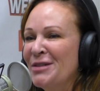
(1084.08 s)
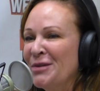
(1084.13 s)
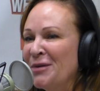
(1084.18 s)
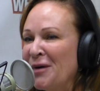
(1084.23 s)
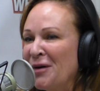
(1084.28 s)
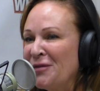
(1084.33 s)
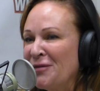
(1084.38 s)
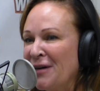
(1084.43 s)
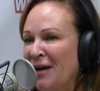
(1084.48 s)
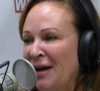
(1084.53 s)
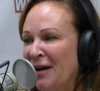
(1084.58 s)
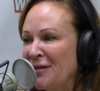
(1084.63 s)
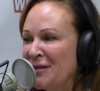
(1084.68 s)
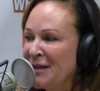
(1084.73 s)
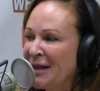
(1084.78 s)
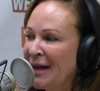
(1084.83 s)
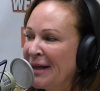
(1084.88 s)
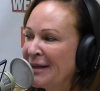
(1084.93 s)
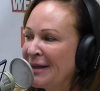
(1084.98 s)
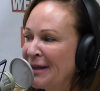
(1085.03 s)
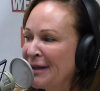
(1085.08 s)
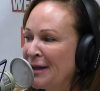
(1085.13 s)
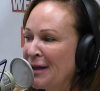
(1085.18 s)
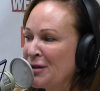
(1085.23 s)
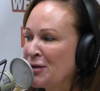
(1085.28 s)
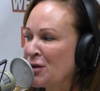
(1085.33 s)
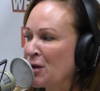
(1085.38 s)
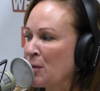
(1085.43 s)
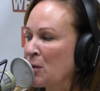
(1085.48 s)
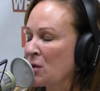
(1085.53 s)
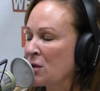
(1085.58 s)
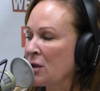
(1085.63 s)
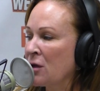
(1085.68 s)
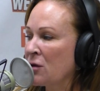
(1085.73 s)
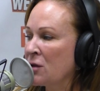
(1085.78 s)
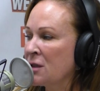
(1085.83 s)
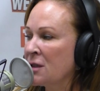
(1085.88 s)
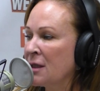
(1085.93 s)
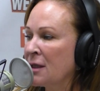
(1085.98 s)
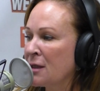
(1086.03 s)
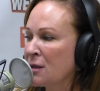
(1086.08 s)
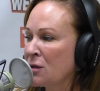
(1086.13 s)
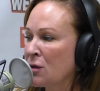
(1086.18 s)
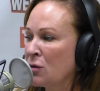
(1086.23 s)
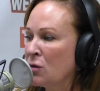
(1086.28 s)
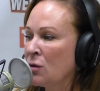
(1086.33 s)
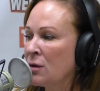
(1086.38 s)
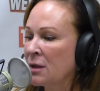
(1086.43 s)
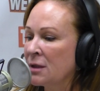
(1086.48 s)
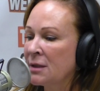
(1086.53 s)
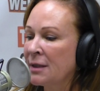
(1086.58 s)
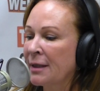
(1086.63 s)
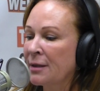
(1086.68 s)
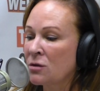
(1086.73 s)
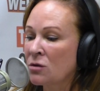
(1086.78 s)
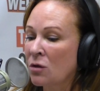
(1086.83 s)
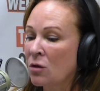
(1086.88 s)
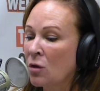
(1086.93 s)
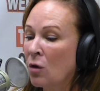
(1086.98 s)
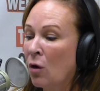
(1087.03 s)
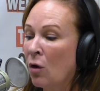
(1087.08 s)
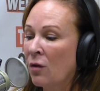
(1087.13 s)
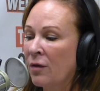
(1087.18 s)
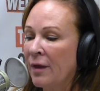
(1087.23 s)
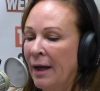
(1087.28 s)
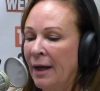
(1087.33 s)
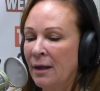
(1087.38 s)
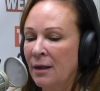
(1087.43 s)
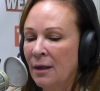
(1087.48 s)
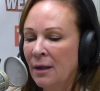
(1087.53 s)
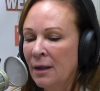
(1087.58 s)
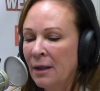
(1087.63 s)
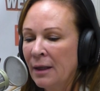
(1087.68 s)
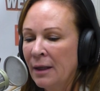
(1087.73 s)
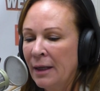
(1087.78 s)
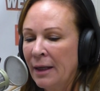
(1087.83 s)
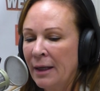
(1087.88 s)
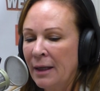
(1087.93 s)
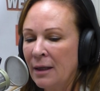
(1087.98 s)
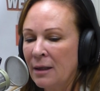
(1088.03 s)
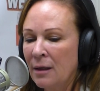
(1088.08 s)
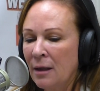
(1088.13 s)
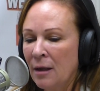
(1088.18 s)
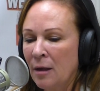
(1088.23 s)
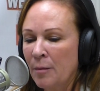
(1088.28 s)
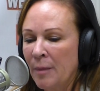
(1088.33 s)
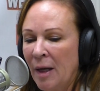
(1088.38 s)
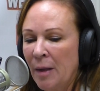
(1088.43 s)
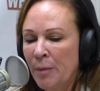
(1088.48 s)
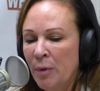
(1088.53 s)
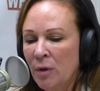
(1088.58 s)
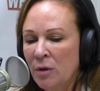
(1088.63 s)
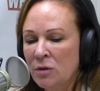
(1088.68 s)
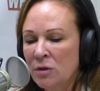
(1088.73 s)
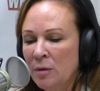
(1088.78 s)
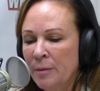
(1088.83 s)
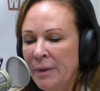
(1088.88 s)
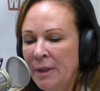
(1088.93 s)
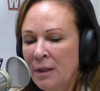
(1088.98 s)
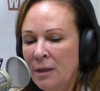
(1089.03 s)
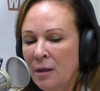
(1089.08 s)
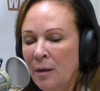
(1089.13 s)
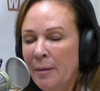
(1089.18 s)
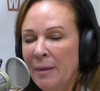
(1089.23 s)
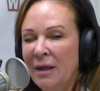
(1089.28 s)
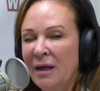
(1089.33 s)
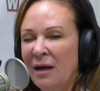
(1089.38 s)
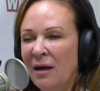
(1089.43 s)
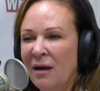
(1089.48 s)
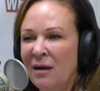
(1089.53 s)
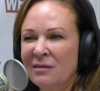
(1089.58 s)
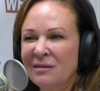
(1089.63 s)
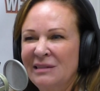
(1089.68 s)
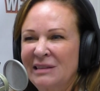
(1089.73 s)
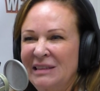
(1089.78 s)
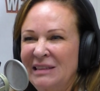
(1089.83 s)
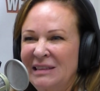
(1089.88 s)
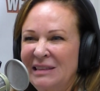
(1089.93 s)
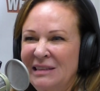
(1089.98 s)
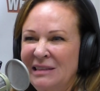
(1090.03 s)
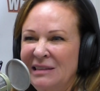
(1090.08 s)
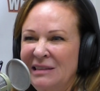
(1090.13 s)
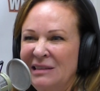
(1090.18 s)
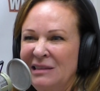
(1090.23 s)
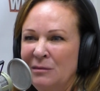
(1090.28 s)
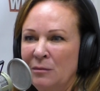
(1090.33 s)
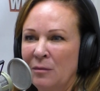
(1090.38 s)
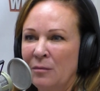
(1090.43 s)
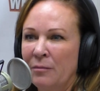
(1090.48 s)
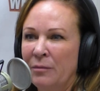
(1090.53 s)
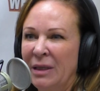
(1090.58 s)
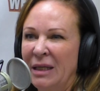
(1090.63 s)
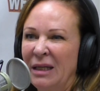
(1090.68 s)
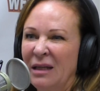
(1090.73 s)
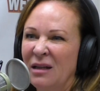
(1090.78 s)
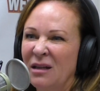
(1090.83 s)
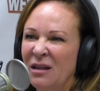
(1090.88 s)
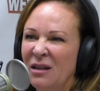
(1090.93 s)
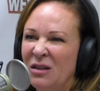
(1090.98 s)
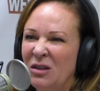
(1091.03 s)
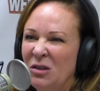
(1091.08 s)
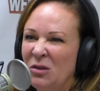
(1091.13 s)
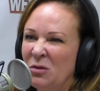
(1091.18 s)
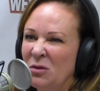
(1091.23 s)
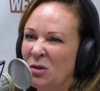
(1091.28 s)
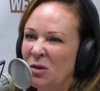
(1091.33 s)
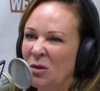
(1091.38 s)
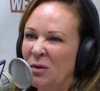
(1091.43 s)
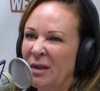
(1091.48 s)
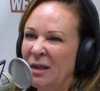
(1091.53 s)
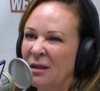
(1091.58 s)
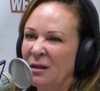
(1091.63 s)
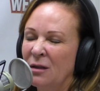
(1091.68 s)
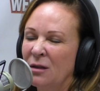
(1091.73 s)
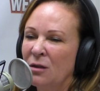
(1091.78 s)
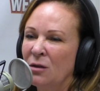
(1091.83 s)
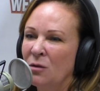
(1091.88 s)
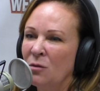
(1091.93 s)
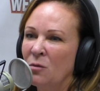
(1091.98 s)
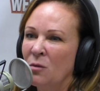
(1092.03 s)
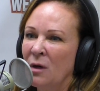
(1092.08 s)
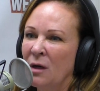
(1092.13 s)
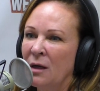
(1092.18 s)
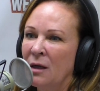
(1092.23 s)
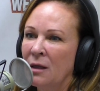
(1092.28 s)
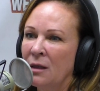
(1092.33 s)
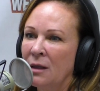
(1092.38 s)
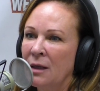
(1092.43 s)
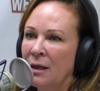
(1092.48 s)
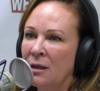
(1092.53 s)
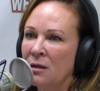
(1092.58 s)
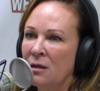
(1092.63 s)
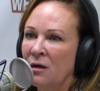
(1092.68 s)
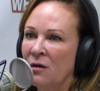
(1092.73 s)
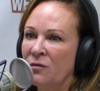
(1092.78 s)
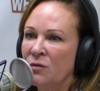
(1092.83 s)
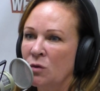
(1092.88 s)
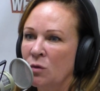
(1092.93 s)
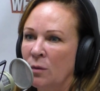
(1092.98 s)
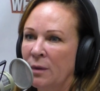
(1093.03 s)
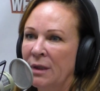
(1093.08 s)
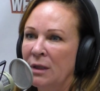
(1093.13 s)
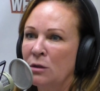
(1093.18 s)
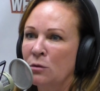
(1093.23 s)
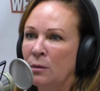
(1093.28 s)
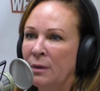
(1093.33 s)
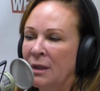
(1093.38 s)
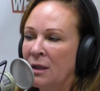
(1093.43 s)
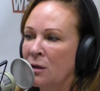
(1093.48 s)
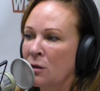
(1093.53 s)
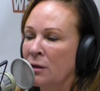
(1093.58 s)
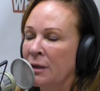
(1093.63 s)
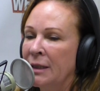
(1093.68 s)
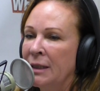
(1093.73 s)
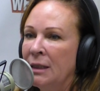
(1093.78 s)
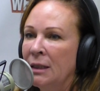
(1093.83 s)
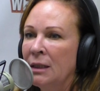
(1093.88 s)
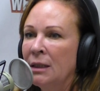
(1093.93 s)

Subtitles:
205-988-0006. So you can text or call that. And my book should be coming out beginning of Q2 into Q1 of 2023.